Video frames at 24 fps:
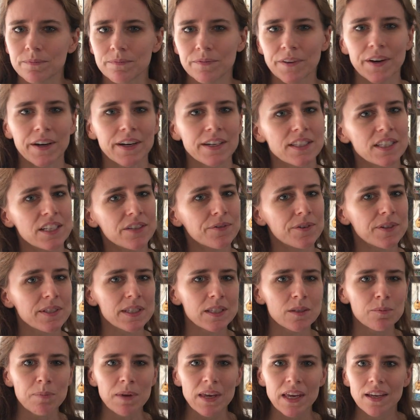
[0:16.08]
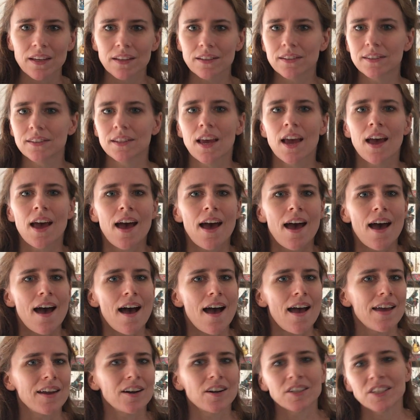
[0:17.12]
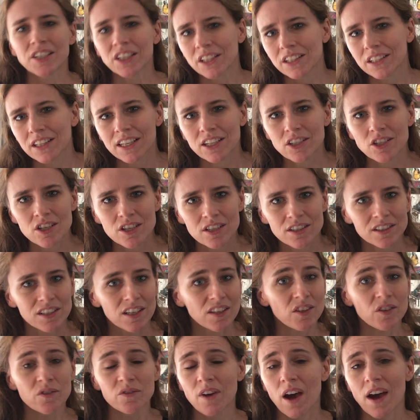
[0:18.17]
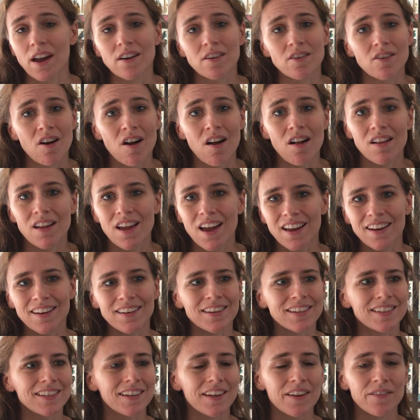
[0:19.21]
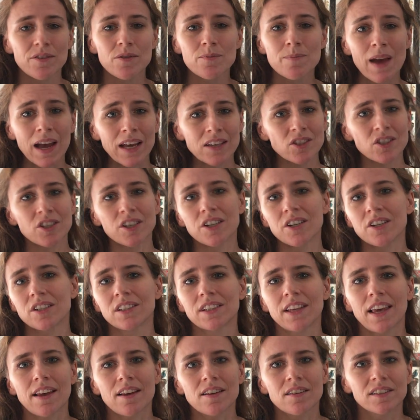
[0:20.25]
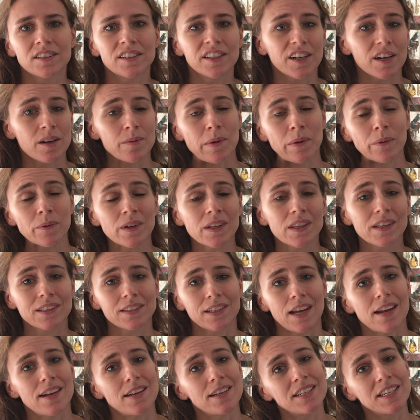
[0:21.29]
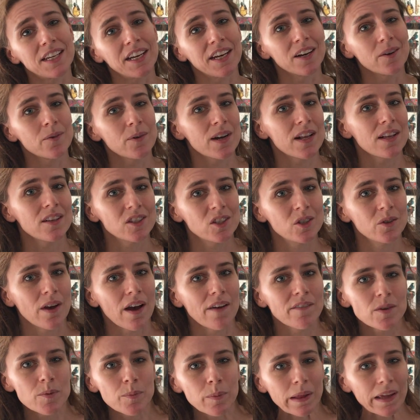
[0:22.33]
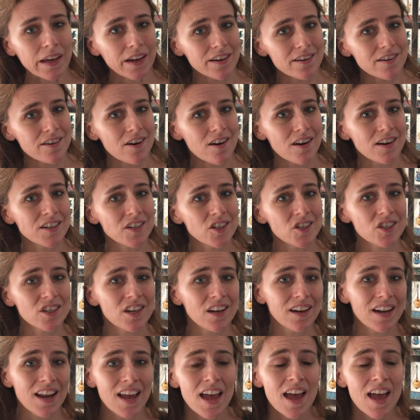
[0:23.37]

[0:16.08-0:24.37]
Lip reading: various different speeds and articulations. You've got it all, and if you master your scales, they're going to be real excited to hear what else you have to play in your audition.